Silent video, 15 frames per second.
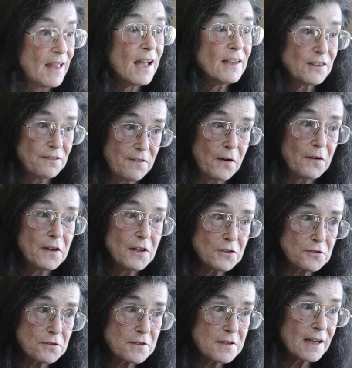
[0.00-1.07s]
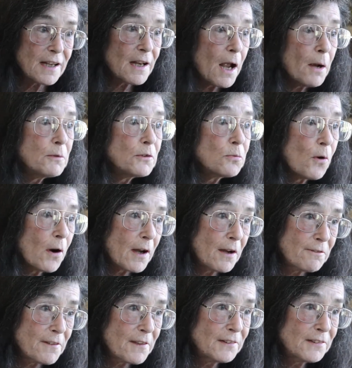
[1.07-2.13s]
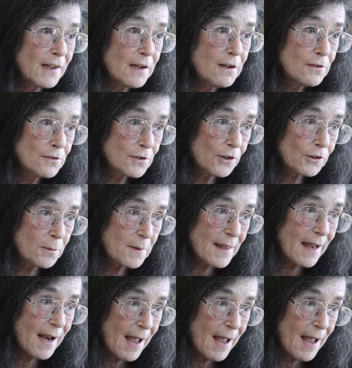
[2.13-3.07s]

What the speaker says: That's very interesting, and I was working for the state of New Jersey when that